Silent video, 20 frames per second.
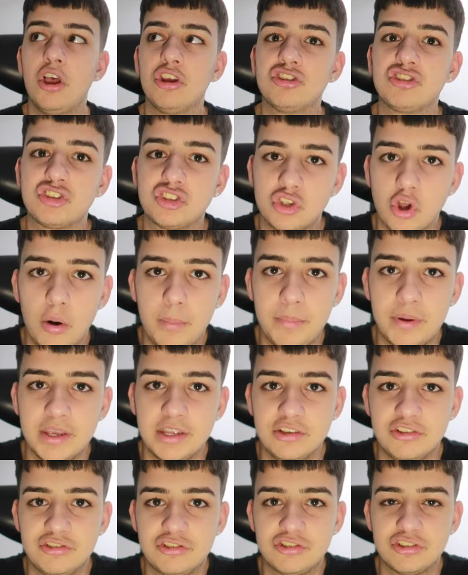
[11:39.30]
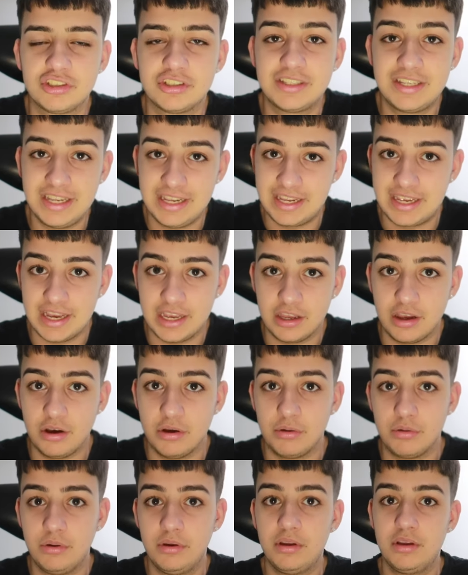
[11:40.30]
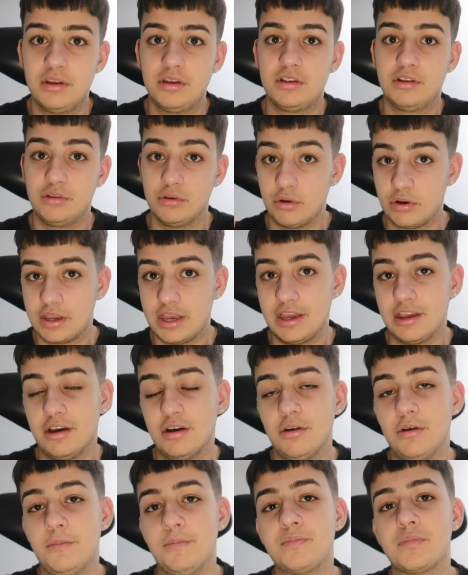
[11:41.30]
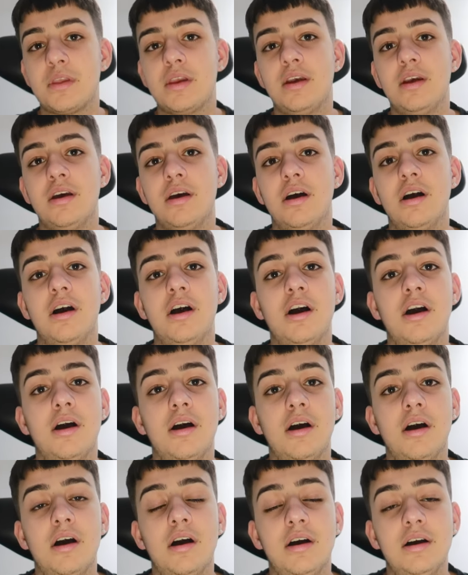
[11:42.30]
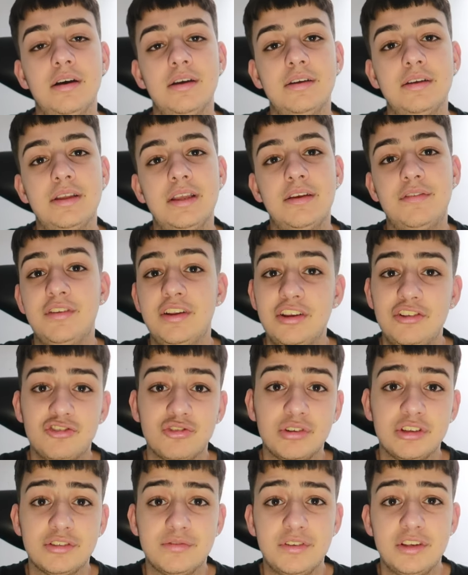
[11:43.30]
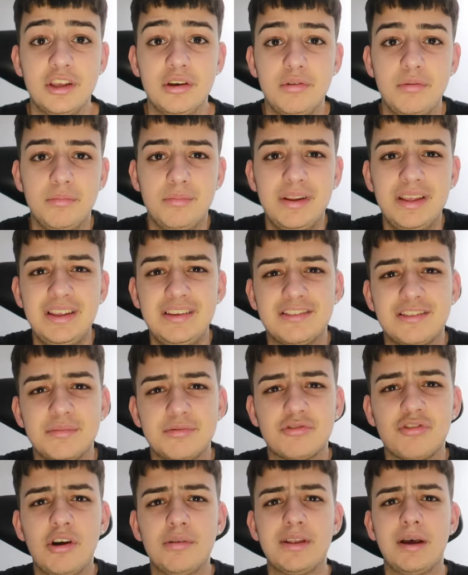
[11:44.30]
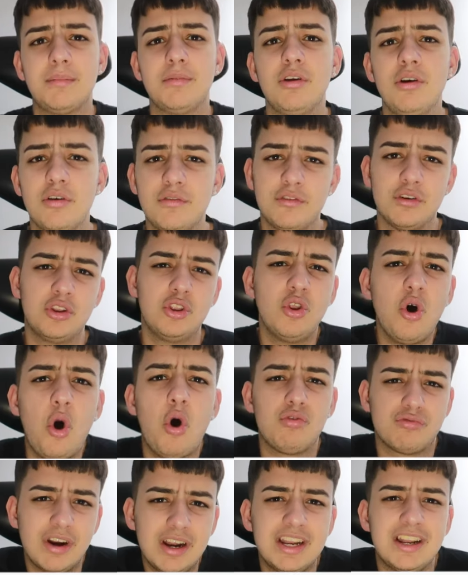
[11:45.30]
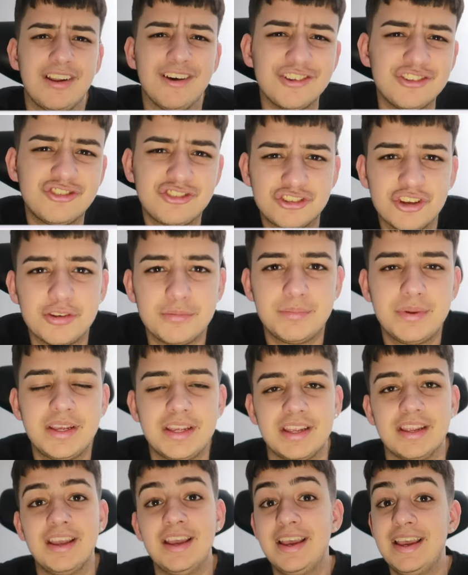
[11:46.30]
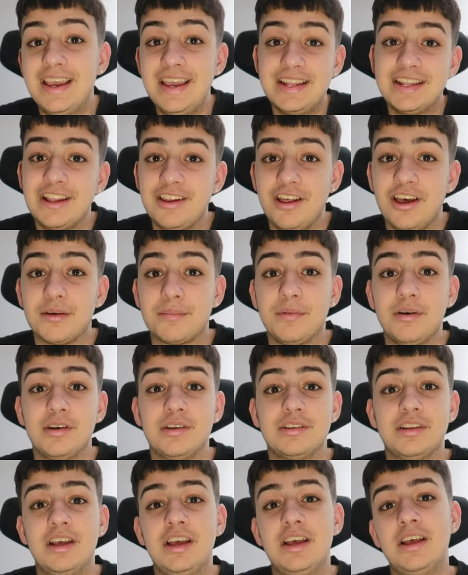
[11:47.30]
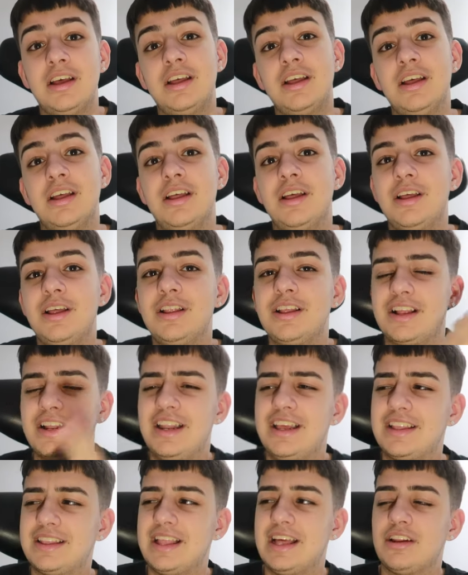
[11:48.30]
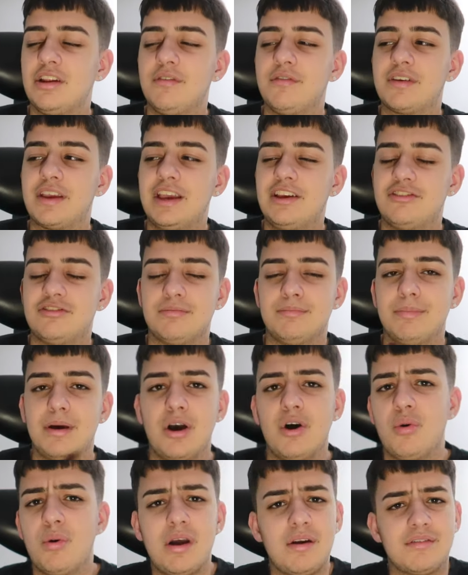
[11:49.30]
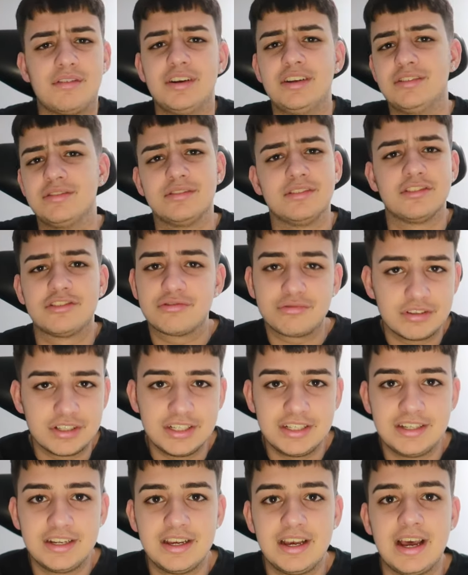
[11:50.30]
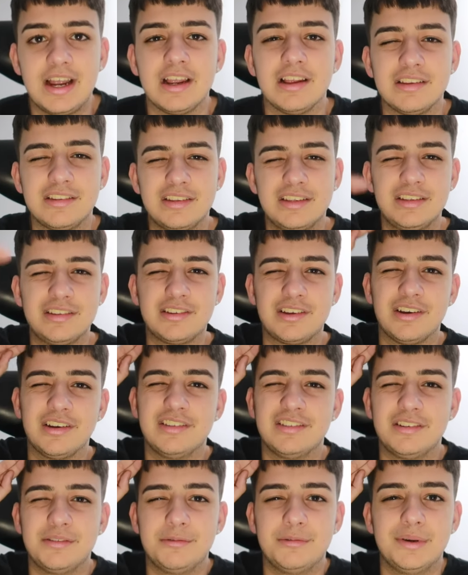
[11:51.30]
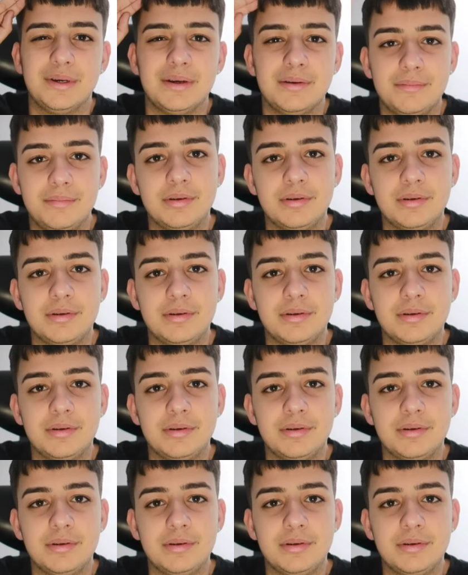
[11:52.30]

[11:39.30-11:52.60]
stoppage, TKO, not KO. Uh, if you did enjoy this video, please subscribe down below if you're not already, like you should be. Hit that like button, click that notification bell wherever it is on the screen. I'll see you guys in a